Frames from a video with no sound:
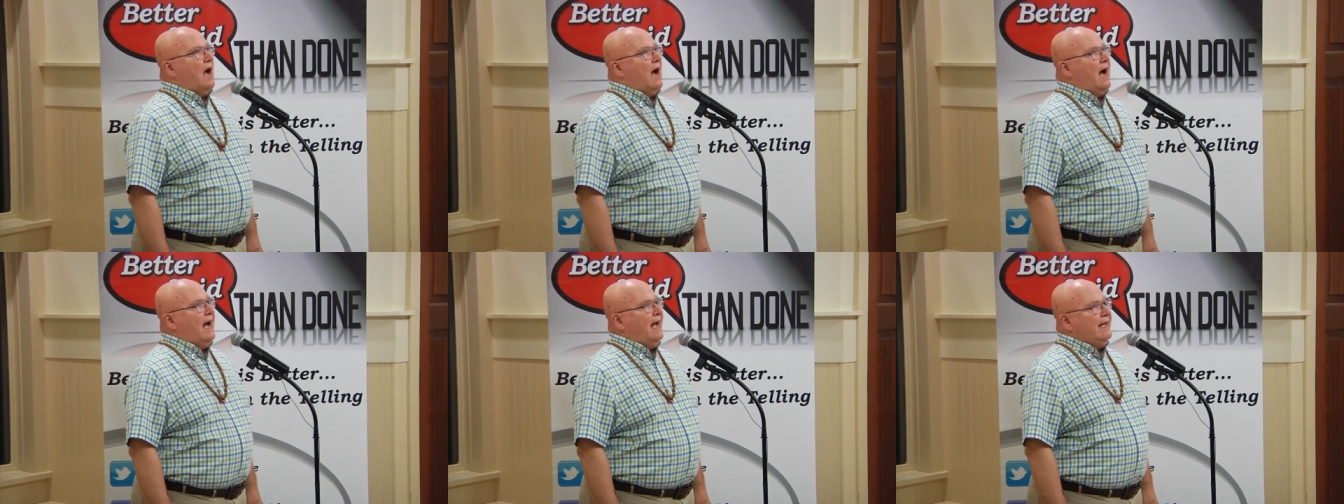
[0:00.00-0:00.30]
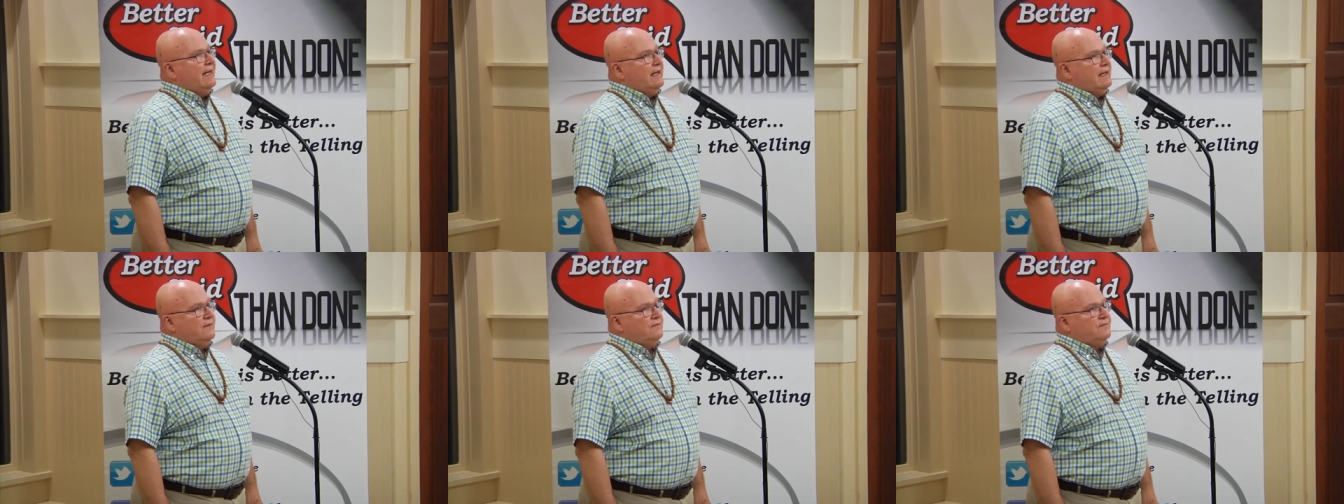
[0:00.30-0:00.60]

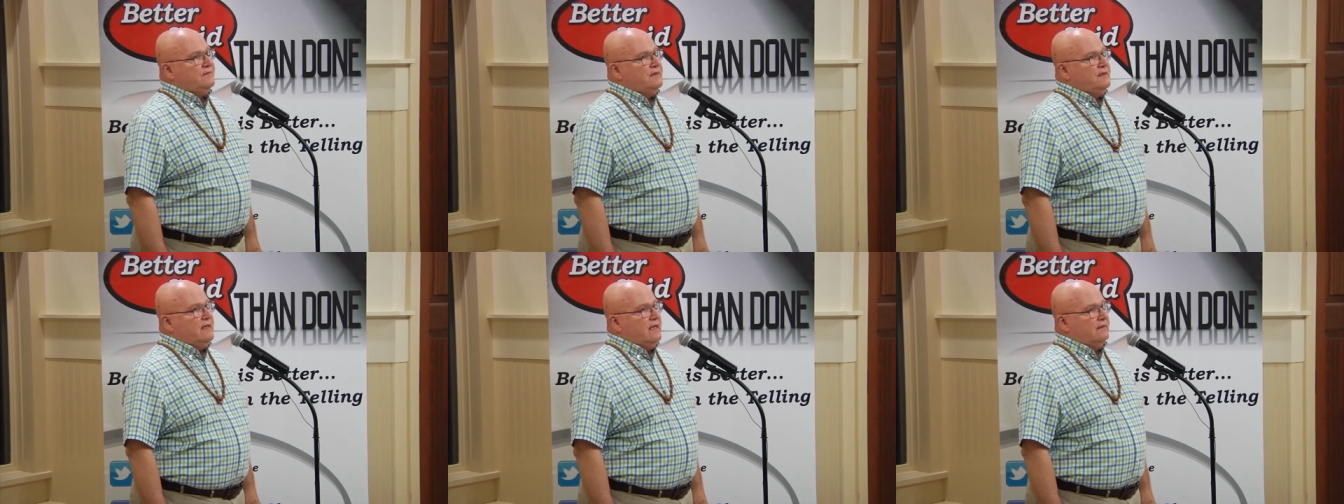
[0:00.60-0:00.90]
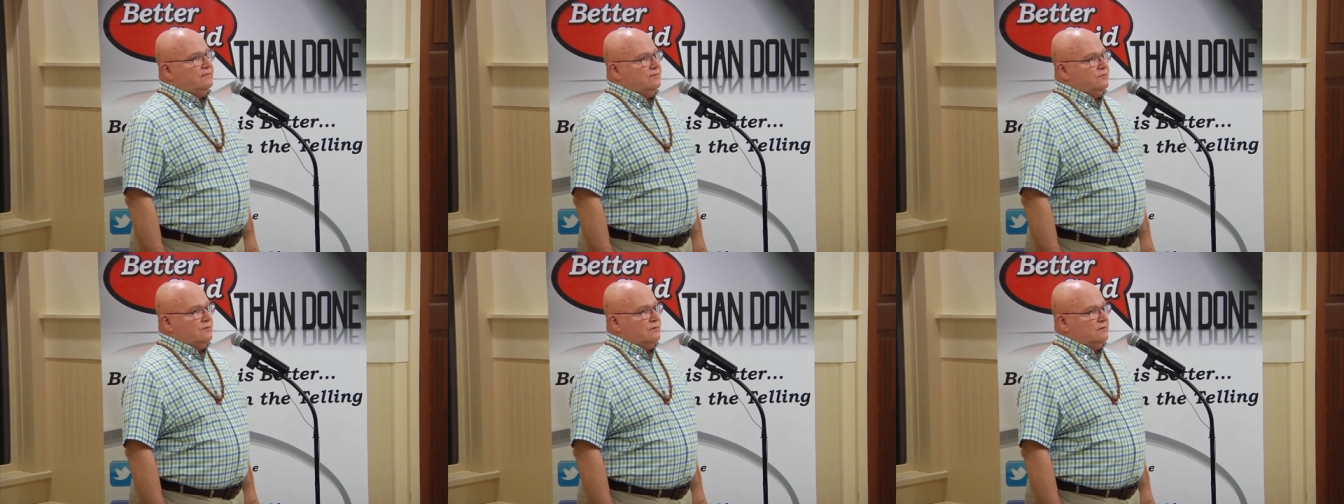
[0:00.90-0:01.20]
I had
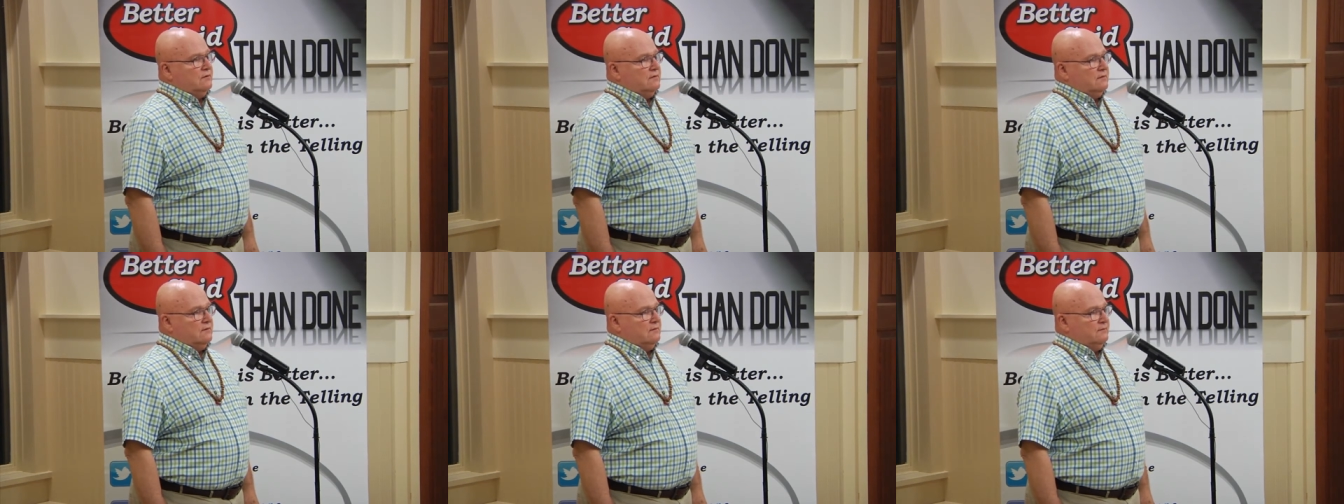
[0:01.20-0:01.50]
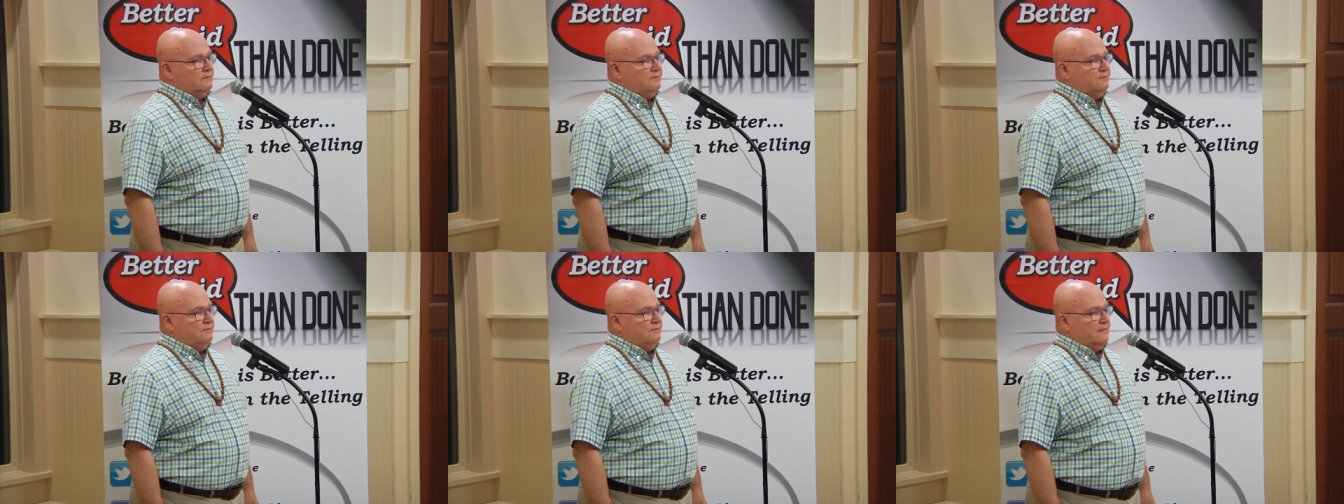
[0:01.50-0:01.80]
never,
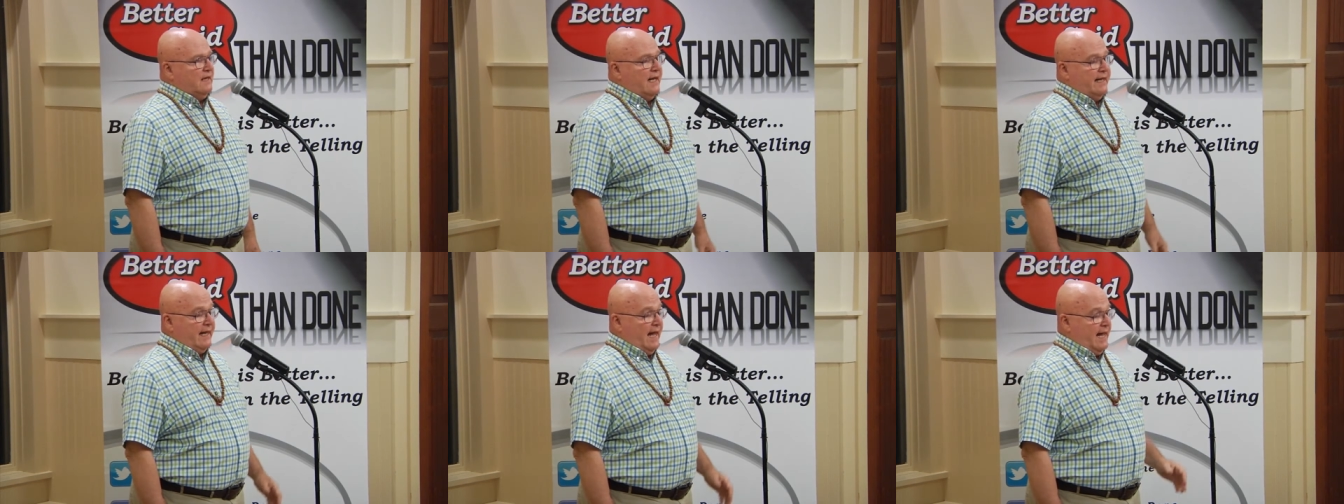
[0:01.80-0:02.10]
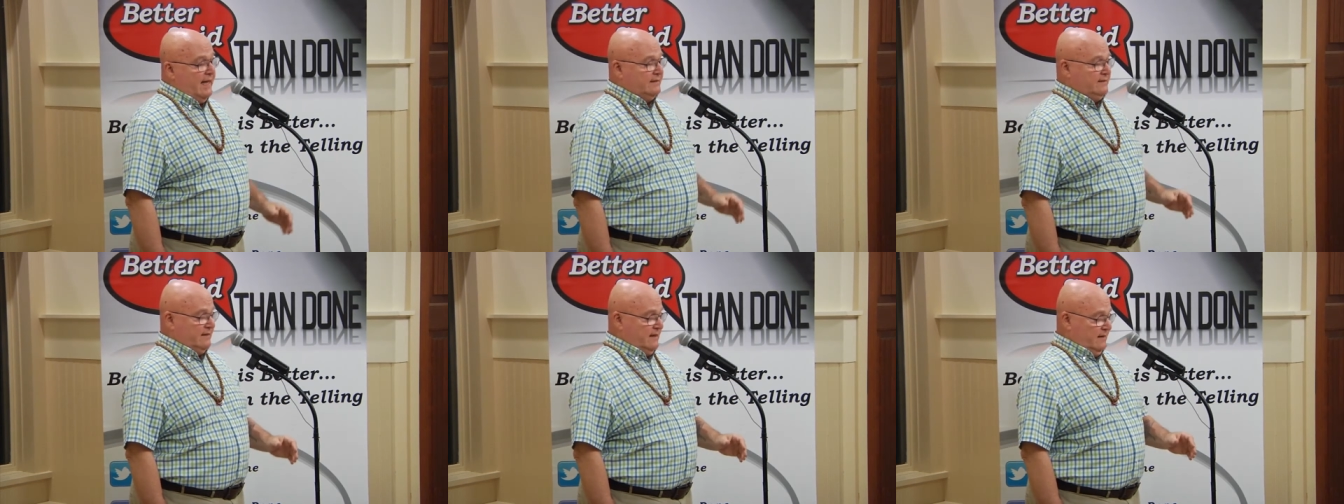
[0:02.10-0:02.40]

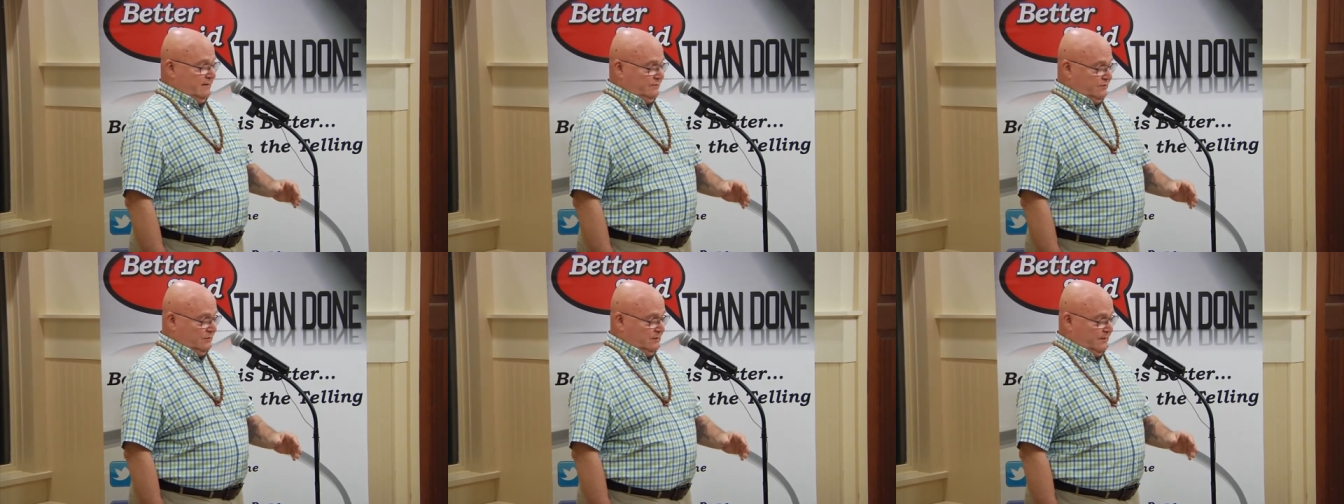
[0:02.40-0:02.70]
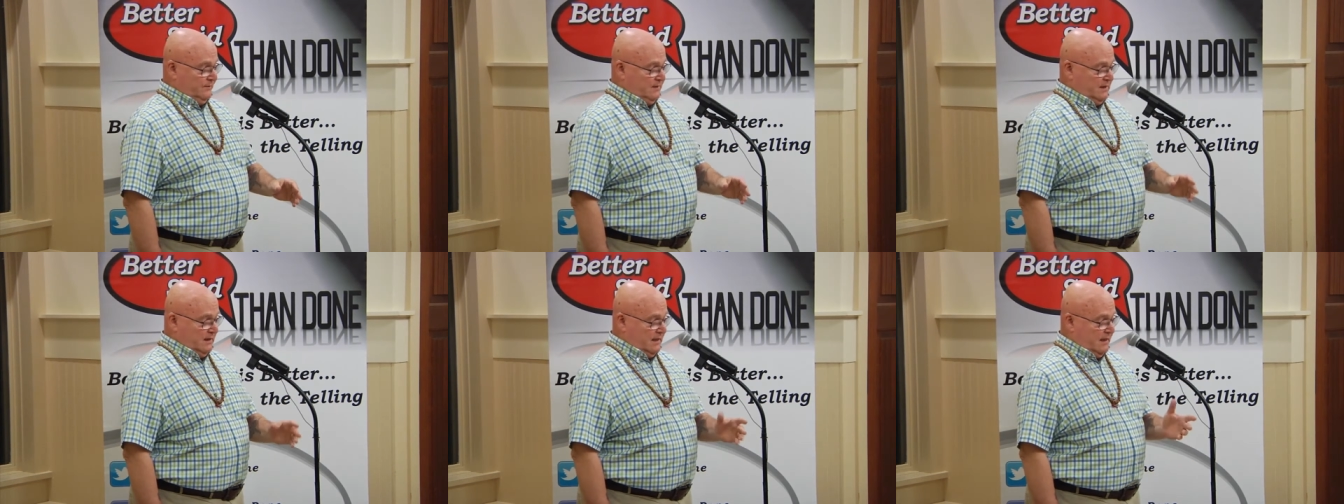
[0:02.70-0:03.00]

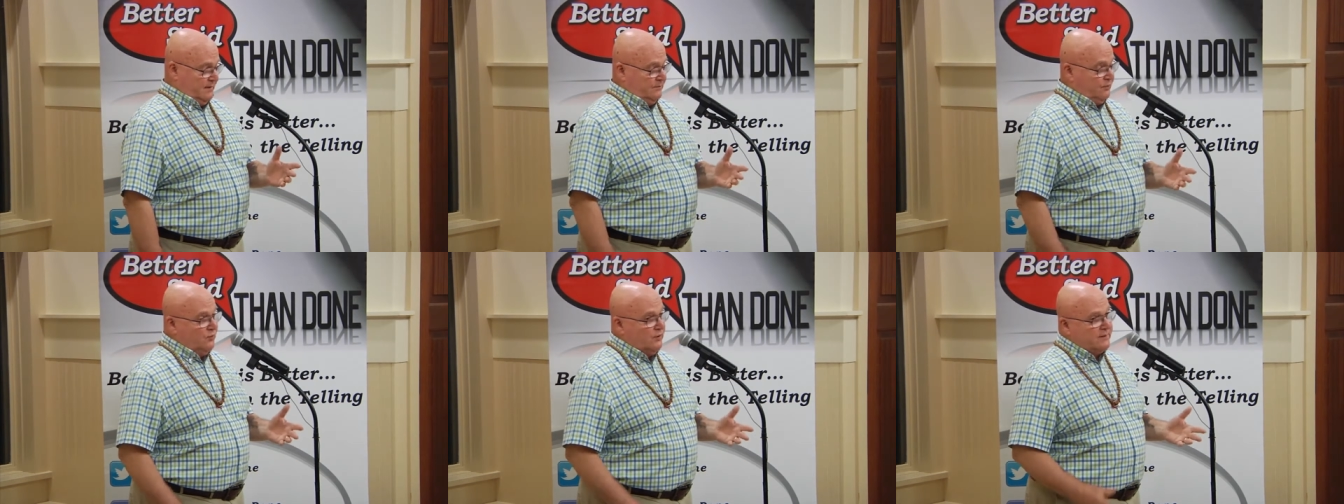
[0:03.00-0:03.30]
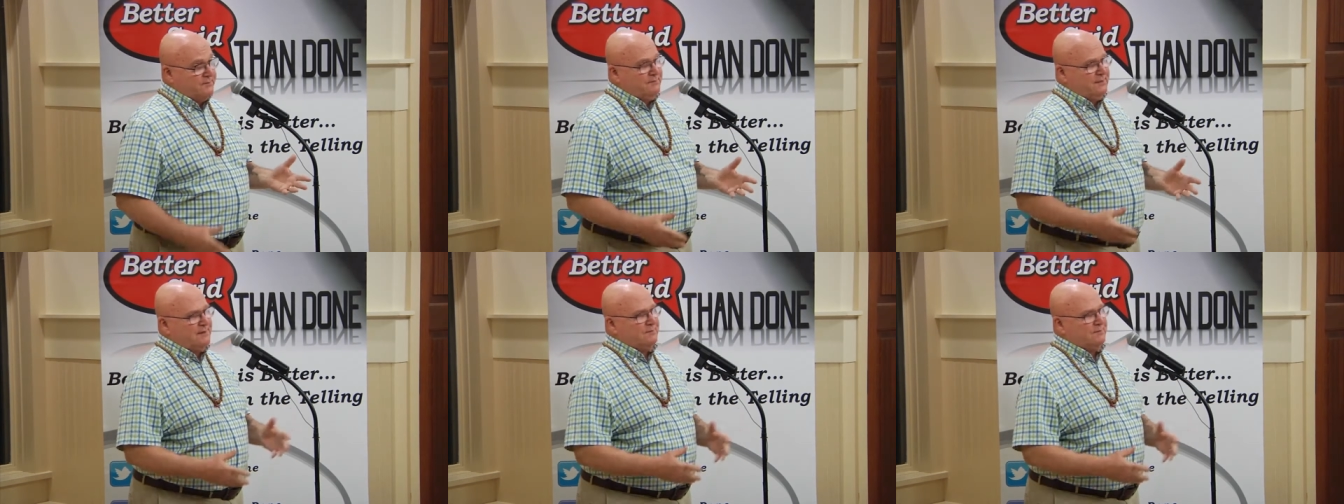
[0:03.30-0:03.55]
up to that point,